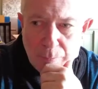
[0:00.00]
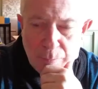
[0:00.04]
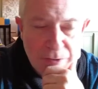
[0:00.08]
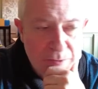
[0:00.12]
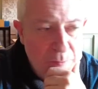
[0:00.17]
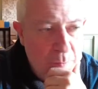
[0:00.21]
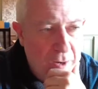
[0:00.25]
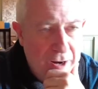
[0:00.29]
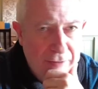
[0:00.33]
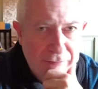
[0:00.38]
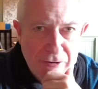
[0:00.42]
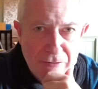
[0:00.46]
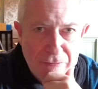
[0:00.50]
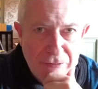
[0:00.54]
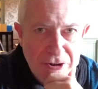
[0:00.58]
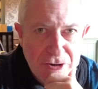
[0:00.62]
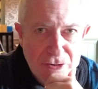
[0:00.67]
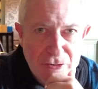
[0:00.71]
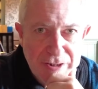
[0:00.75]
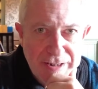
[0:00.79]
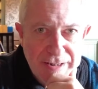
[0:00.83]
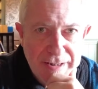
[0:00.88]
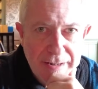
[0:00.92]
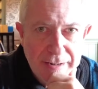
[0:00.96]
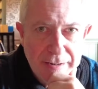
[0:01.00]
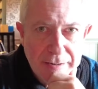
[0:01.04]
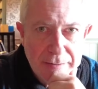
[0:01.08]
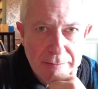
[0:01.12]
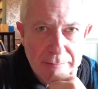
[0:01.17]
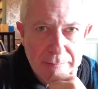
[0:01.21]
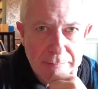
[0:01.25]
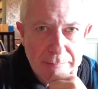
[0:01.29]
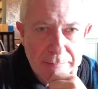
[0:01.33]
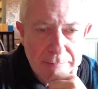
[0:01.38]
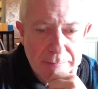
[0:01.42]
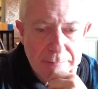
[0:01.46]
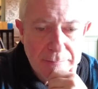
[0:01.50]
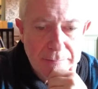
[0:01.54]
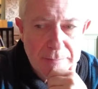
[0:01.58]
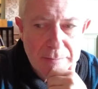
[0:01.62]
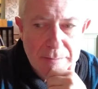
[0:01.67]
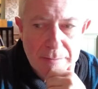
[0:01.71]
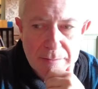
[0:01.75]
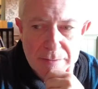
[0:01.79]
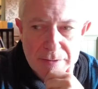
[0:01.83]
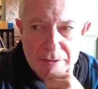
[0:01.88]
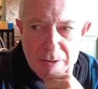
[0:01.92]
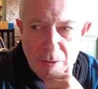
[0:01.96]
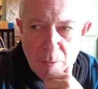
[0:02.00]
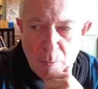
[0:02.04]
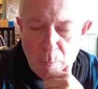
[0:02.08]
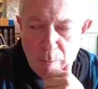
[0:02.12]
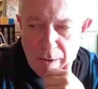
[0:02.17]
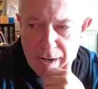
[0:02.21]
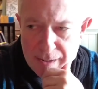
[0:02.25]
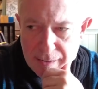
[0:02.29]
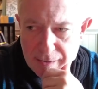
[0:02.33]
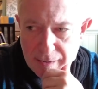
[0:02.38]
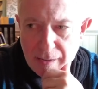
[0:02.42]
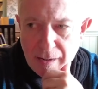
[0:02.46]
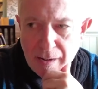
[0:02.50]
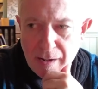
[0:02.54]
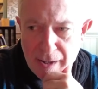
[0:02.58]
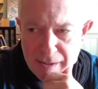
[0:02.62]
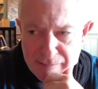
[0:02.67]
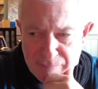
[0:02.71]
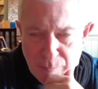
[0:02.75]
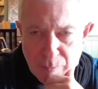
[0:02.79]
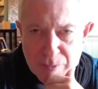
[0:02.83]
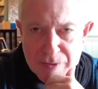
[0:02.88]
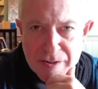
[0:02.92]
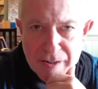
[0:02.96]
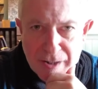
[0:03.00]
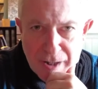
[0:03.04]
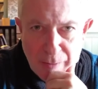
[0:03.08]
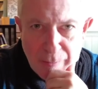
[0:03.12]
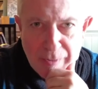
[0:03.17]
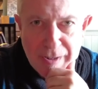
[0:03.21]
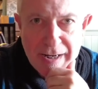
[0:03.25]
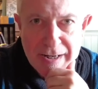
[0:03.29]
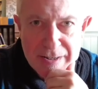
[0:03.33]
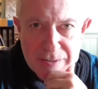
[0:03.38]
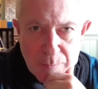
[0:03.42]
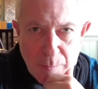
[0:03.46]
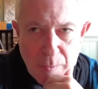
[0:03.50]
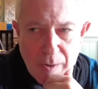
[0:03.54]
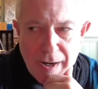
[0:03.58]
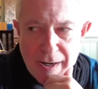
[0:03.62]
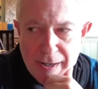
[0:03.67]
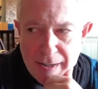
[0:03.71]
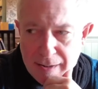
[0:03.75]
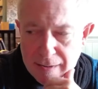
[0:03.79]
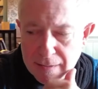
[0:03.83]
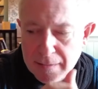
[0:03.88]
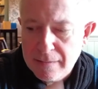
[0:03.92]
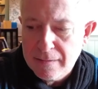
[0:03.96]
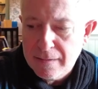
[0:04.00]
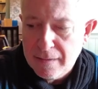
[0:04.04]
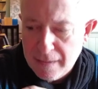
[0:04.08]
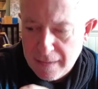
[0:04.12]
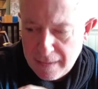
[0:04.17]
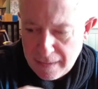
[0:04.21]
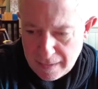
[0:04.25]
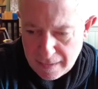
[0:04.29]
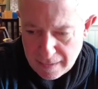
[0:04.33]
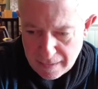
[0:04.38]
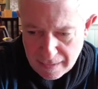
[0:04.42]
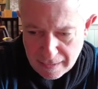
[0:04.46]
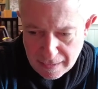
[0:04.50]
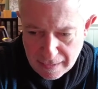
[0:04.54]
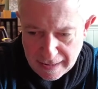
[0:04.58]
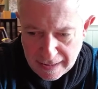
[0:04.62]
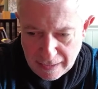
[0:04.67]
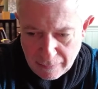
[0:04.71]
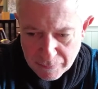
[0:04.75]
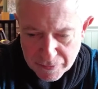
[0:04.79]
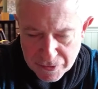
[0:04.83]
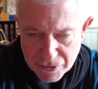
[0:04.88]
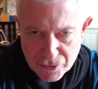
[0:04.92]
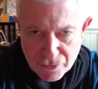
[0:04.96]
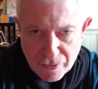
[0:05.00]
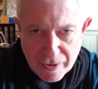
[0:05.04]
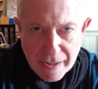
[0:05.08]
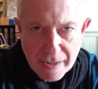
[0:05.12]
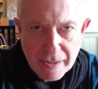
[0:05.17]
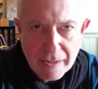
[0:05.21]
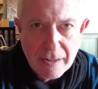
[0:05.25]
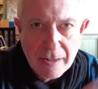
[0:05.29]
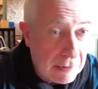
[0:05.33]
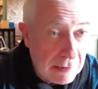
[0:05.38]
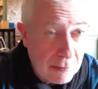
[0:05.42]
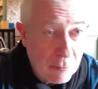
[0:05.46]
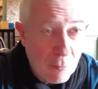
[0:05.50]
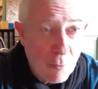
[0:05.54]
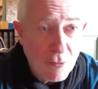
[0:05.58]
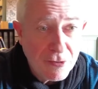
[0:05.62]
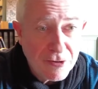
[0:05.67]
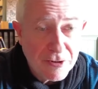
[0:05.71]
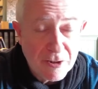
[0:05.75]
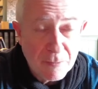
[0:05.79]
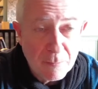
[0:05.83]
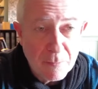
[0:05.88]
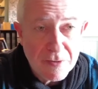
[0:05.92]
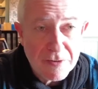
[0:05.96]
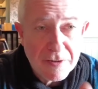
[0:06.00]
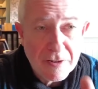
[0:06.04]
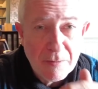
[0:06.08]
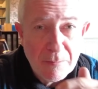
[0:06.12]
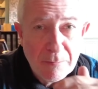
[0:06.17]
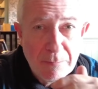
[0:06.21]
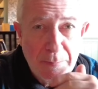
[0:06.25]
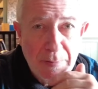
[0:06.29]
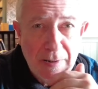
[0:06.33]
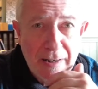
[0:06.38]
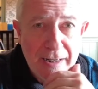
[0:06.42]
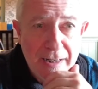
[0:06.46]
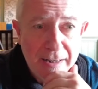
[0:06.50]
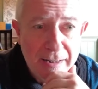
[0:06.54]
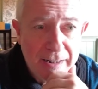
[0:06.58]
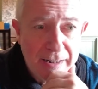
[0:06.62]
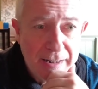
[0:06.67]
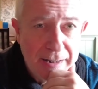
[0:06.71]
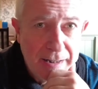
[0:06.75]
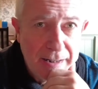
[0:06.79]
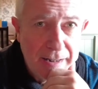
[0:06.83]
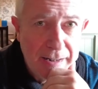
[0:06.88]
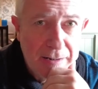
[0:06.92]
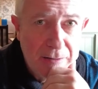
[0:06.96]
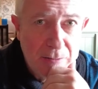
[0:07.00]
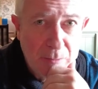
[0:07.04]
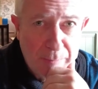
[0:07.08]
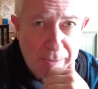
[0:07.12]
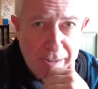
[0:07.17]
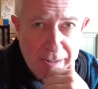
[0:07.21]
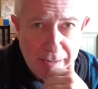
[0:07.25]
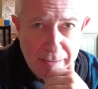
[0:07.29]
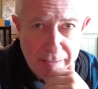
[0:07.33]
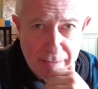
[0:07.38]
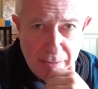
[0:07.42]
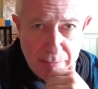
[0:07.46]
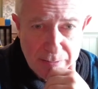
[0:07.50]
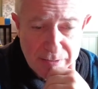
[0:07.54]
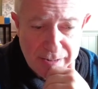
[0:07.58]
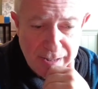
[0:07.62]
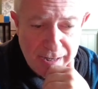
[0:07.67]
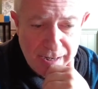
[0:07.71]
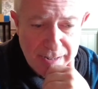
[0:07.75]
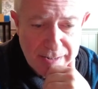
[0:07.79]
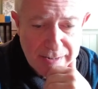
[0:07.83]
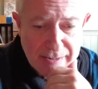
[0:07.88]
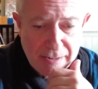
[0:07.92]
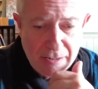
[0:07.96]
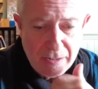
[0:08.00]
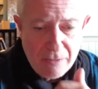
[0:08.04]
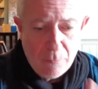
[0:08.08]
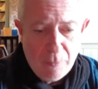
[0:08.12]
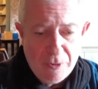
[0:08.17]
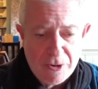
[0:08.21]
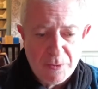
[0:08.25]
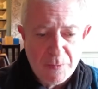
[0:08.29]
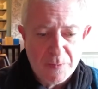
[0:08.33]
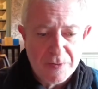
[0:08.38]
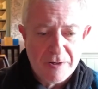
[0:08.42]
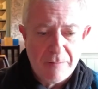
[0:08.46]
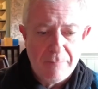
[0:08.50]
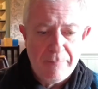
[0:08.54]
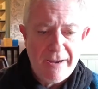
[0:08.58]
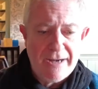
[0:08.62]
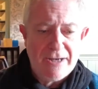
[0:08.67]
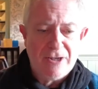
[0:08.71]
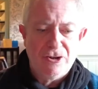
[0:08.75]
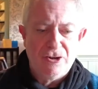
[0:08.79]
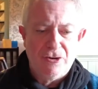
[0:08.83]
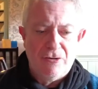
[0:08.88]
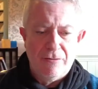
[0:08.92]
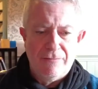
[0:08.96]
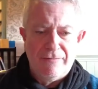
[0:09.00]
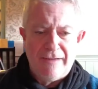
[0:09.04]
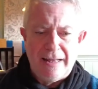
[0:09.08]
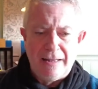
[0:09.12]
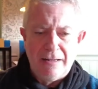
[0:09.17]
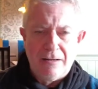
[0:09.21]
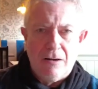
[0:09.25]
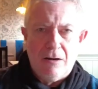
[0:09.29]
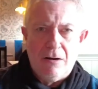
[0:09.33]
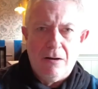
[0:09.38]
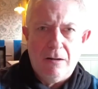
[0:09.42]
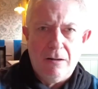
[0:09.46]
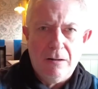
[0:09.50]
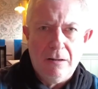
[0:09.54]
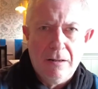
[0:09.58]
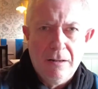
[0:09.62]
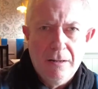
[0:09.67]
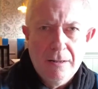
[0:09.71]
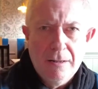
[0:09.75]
was where he retreated. So when life wasn't going his way, it was drink. Laudanum was completely legal back in those days, which was a mixture of alcohol